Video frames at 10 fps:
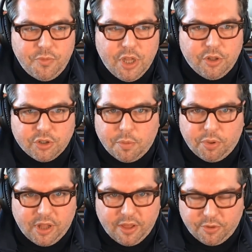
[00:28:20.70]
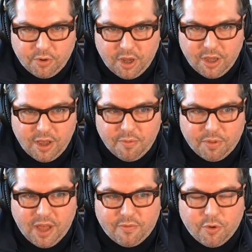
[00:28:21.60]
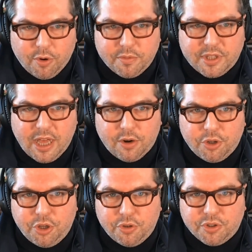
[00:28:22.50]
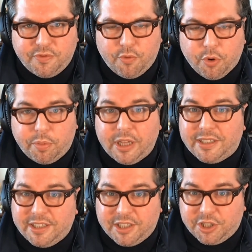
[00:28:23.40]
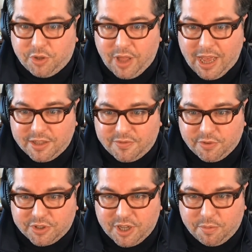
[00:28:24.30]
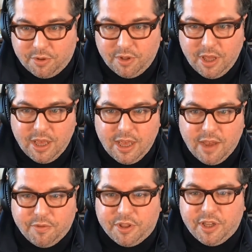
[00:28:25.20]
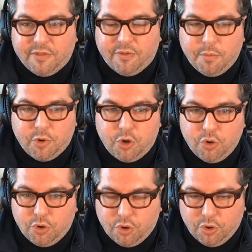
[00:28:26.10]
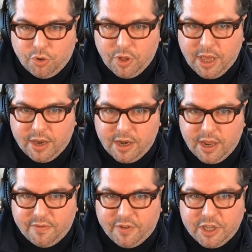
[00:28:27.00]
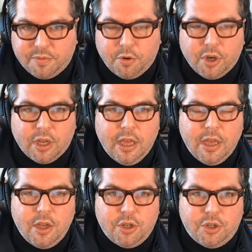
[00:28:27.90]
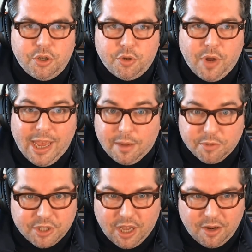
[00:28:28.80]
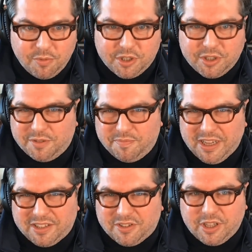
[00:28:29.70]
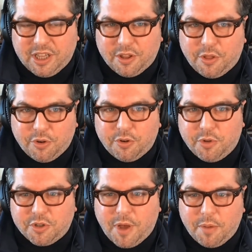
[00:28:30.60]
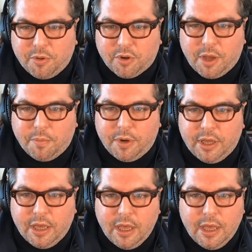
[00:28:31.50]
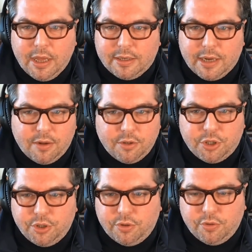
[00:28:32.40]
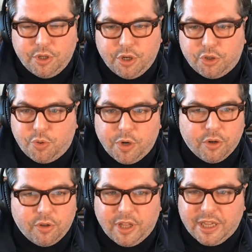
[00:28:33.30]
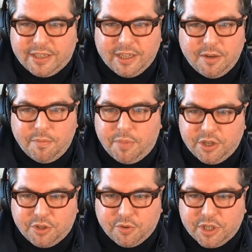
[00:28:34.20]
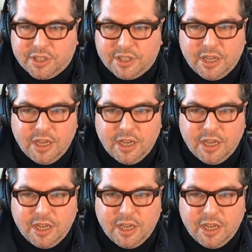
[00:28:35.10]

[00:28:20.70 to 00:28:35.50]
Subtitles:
There's a plethora of platforms that are used for placing digital ads, for example, everything from Google and Facebook to Amazon, which is basically like the third most popular company, down to Twitter, LinkedIn, Pinterest.